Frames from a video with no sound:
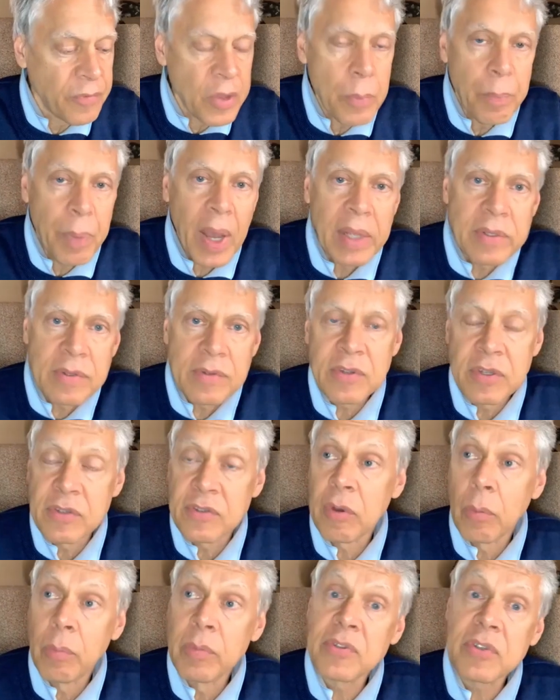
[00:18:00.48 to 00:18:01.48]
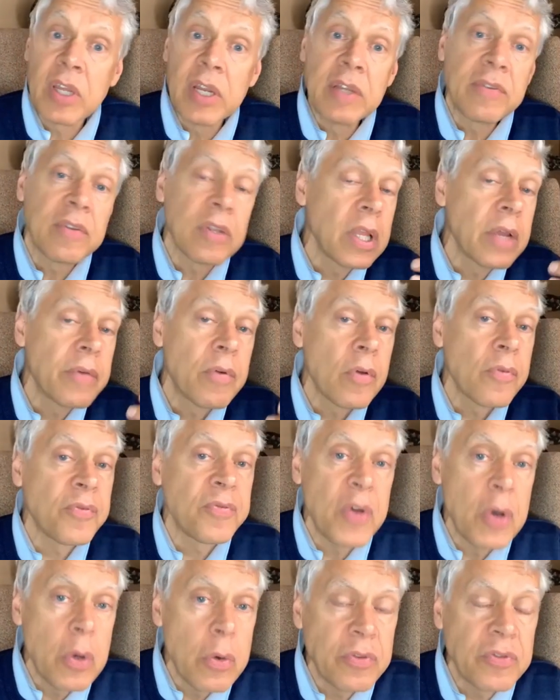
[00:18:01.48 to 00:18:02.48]
buttons and someone's going to deliver
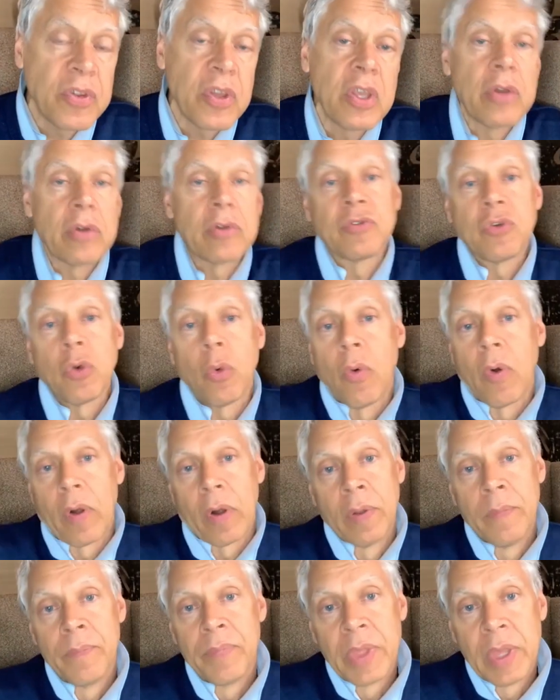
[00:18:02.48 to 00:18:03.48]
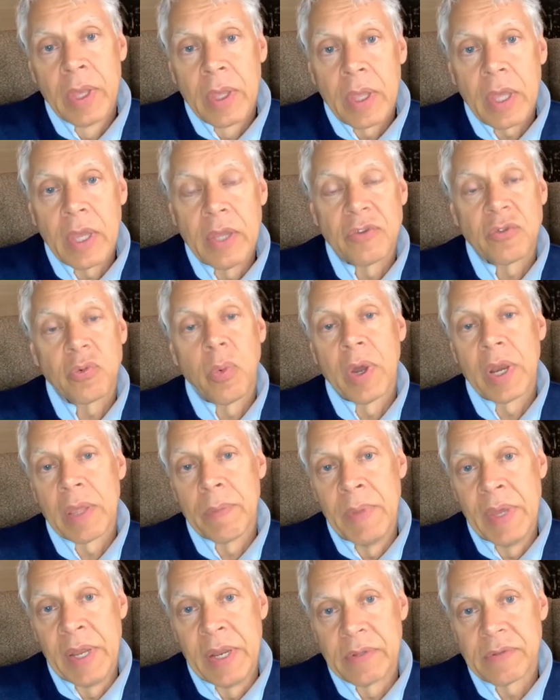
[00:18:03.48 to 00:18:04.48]
food to your door in twenty
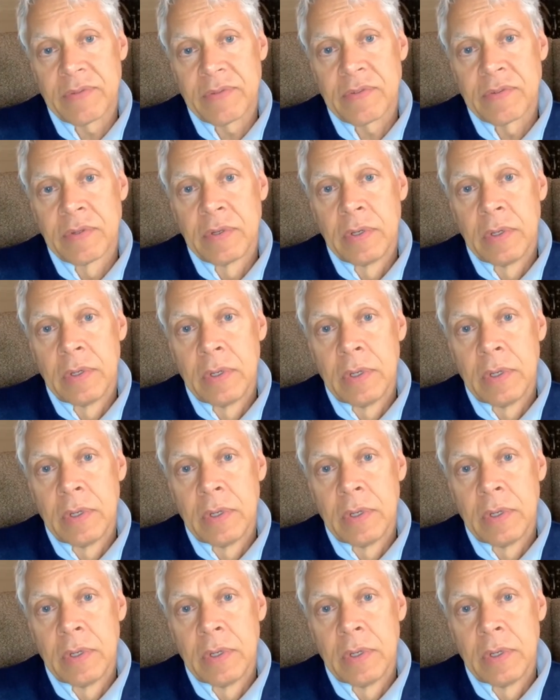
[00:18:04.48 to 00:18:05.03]
minutes. So,